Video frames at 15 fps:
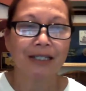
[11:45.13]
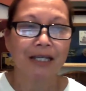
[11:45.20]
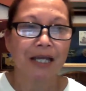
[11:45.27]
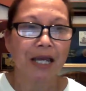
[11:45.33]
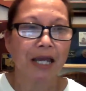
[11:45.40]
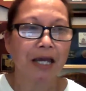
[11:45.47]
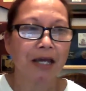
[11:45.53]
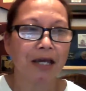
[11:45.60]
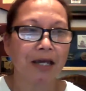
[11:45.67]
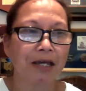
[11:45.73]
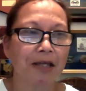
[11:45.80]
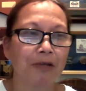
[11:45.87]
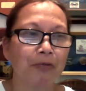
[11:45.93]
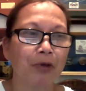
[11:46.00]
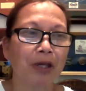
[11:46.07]

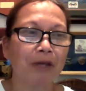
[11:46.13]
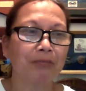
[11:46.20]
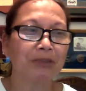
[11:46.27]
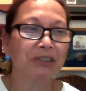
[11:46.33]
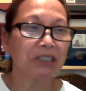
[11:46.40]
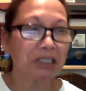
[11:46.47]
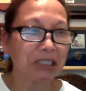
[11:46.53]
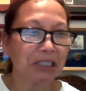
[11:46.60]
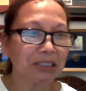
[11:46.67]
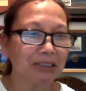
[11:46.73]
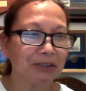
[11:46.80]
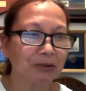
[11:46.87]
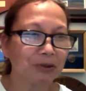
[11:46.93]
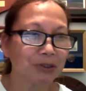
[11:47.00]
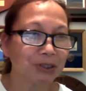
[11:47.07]
and we have chitlings
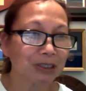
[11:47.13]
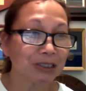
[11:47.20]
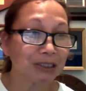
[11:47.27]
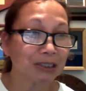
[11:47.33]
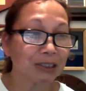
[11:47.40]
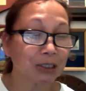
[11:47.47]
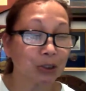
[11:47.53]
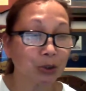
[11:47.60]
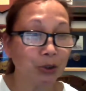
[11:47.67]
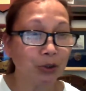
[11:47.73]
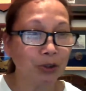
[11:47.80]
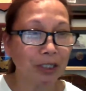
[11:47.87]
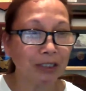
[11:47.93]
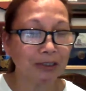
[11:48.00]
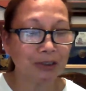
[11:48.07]
horses. Do you
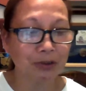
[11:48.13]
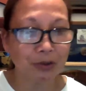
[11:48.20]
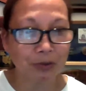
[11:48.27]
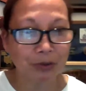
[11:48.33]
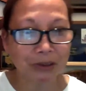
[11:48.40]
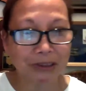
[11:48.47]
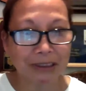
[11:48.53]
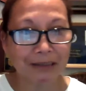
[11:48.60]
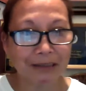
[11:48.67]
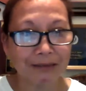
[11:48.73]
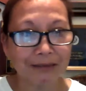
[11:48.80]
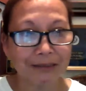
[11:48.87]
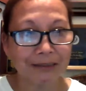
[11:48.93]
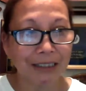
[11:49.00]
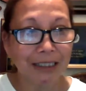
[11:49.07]
guys know what
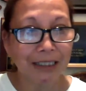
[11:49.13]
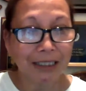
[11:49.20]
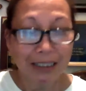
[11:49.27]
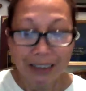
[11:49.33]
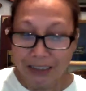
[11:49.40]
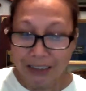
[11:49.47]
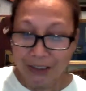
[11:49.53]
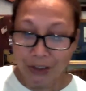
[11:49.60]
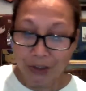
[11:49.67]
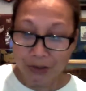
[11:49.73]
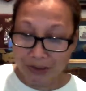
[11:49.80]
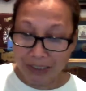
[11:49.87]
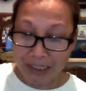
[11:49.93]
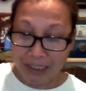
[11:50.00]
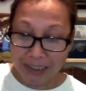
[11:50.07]
chitlings? They're
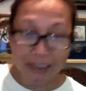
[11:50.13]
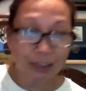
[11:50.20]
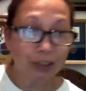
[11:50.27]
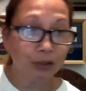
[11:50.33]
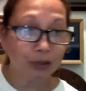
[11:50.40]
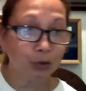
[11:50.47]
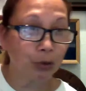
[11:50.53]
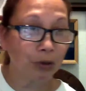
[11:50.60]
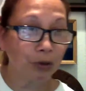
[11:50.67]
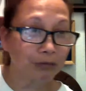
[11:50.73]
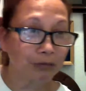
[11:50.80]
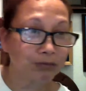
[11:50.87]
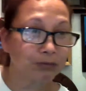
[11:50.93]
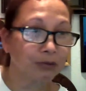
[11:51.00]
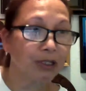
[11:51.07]
tiny dwarf
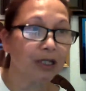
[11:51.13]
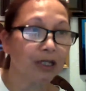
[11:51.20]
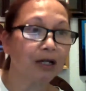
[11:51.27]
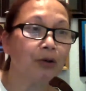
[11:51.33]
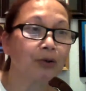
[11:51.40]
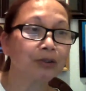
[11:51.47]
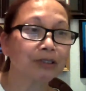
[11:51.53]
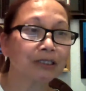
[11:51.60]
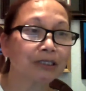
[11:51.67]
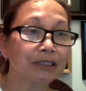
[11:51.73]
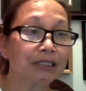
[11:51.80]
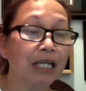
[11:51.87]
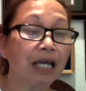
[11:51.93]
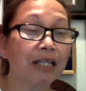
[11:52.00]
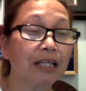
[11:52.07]
horses,
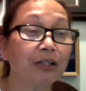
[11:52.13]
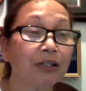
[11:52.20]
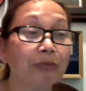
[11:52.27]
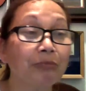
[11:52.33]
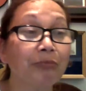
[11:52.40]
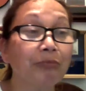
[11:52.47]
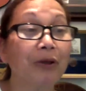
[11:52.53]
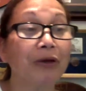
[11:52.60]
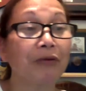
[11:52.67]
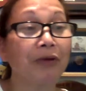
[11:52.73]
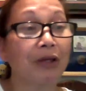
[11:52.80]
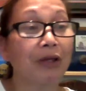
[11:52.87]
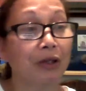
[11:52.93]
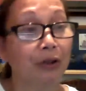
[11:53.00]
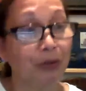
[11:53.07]
and they're
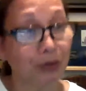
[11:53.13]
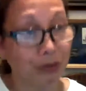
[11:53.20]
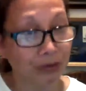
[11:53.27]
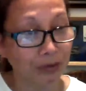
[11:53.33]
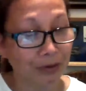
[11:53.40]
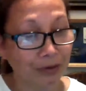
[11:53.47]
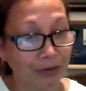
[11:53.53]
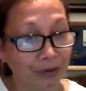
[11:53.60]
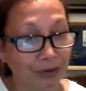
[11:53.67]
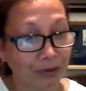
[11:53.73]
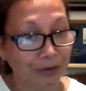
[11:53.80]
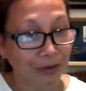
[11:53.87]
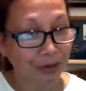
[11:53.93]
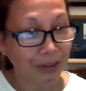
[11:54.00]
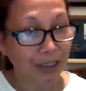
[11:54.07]
very cute,
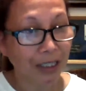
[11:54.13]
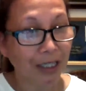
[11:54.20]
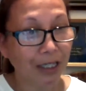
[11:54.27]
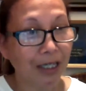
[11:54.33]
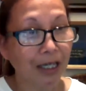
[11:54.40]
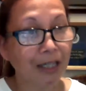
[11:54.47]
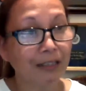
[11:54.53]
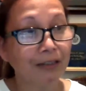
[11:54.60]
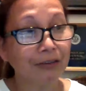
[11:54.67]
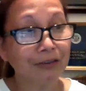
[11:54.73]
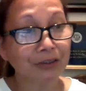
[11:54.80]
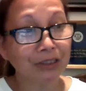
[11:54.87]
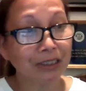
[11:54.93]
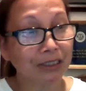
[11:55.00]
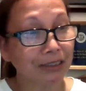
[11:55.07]
and they're
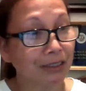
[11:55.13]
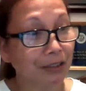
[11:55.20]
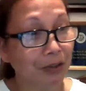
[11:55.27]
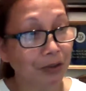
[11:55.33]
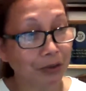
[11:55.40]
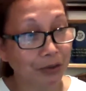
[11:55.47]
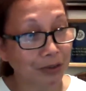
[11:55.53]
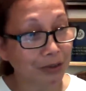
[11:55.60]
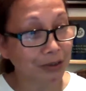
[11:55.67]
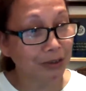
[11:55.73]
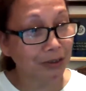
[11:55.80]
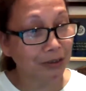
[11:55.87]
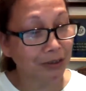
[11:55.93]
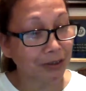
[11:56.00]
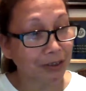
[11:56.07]
just the
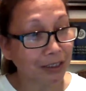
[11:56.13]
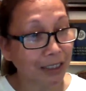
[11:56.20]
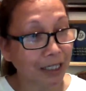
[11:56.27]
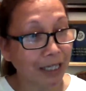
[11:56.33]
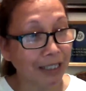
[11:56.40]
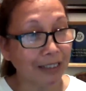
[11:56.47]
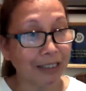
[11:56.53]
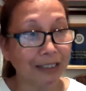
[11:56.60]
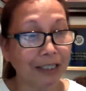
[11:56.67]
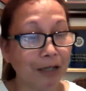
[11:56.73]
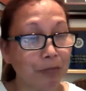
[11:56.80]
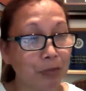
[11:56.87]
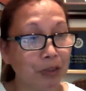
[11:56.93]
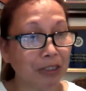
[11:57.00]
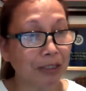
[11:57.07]
cutest. And then
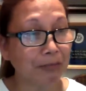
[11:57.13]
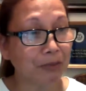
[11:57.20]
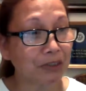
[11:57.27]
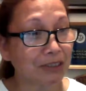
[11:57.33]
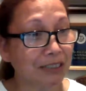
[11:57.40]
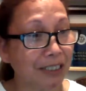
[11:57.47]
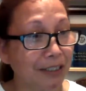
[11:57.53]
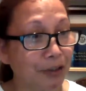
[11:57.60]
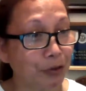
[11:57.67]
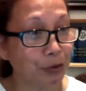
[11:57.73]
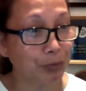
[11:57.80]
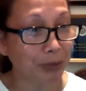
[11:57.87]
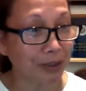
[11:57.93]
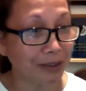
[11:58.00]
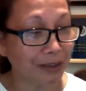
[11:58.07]
every time you see
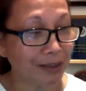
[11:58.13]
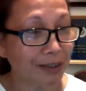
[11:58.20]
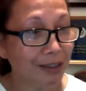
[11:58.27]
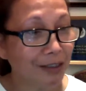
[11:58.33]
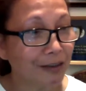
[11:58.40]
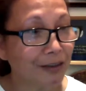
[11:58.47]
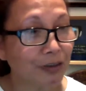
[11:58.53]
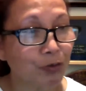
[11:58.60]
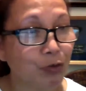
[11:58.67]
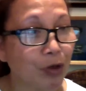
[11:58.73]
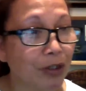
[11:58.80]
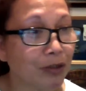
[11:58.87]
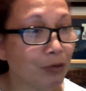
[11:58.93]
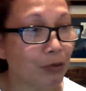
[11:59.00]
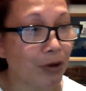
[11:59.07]
human, they
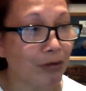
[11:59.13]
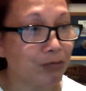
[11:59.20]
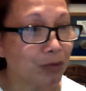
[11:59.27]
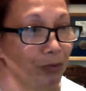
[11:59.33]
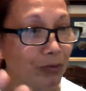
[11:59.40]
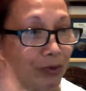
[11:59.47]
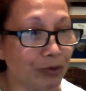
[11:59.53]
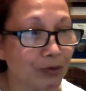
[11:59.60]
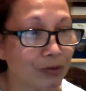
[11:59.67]
run away from you,